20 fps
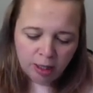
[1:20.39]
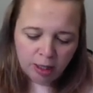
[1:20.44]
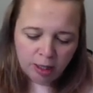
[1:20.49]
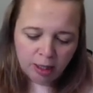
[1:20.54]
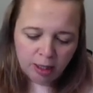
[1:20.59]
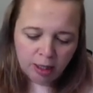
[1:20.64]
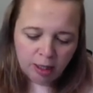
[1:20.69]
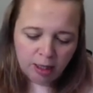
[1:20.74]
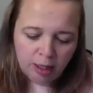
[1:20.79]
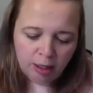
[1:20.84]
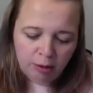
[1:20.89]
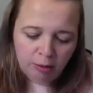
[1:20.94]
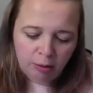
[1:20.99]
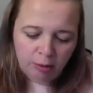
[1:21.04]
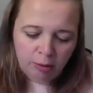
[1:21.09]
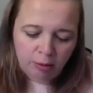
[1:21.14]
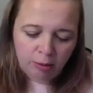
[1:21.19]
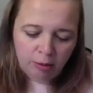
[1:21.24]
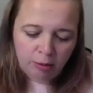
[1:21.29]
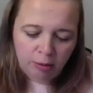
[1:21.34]

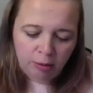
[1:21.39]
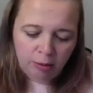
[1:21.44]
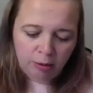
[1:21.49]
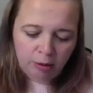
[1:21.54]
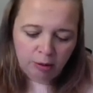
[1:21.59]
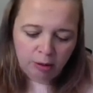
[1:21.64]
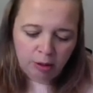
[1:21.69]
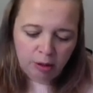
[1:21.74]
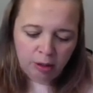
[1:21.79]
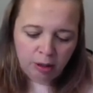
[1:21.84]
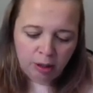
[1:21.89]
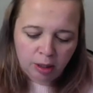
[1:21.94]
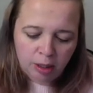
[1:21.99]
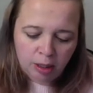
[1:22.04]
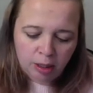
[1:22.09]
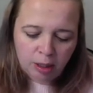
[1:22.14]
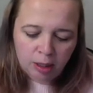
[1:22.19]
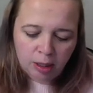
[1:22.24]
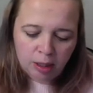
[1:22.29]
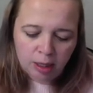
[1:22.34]
equals
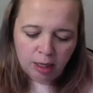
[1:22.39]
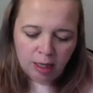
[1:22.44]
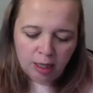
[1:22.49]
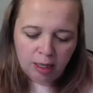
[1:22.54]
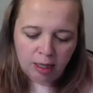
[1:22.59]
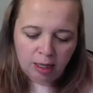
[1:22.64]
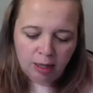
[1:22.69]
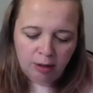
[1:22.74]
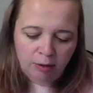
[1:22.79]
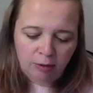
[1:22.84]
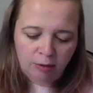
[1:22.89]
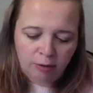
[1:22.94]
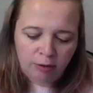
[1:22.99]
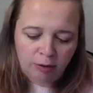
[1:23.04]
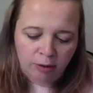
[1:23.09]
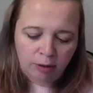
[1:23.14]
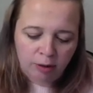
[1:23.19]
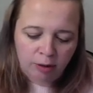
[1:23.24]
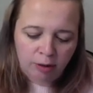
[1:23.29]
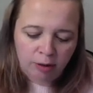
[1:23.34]
negative
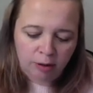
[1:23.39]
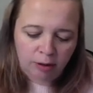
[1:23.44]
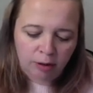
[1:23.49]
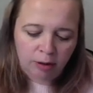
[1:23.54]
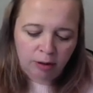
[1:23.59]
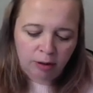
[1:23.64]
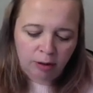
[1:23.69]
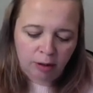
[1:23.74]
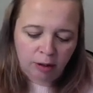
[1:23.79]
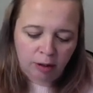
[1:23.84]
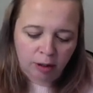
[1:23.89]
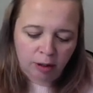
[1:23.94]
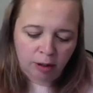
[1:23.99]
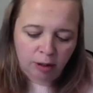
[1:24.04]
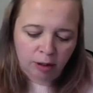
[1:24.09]
log